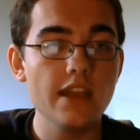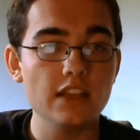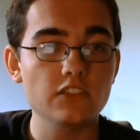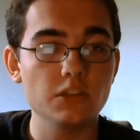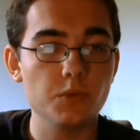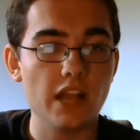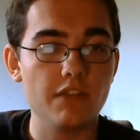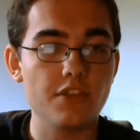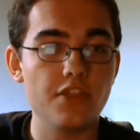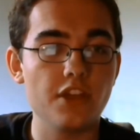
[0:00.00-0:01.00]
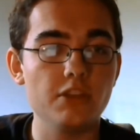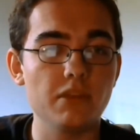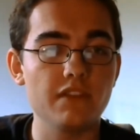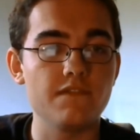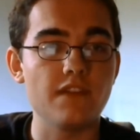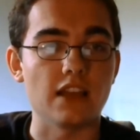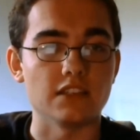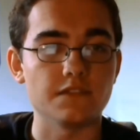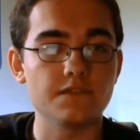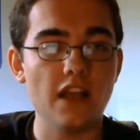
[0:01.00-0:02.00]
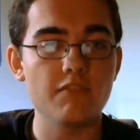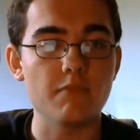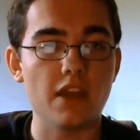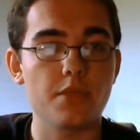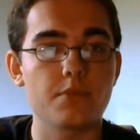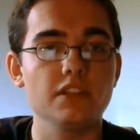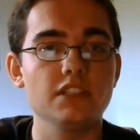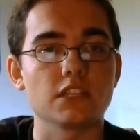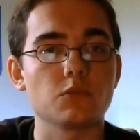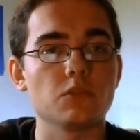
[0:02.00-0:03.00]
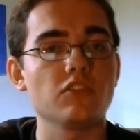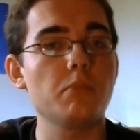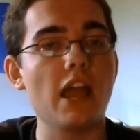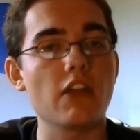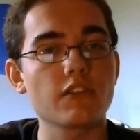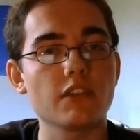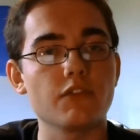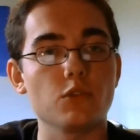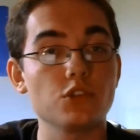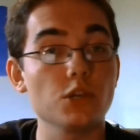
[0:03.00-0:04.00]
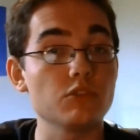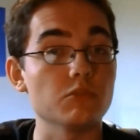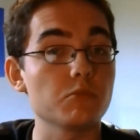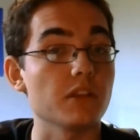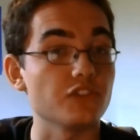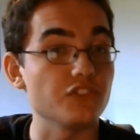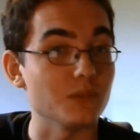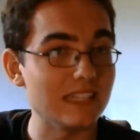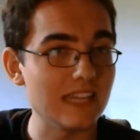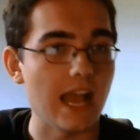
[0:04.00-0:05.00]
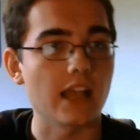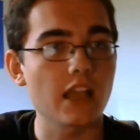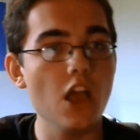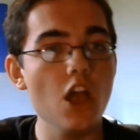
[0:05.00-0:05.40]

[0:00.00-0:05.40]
Next up we have the Thunderbluff Valiant, a 5 mana 3/6 with Inspire, giving your totems +2 attack.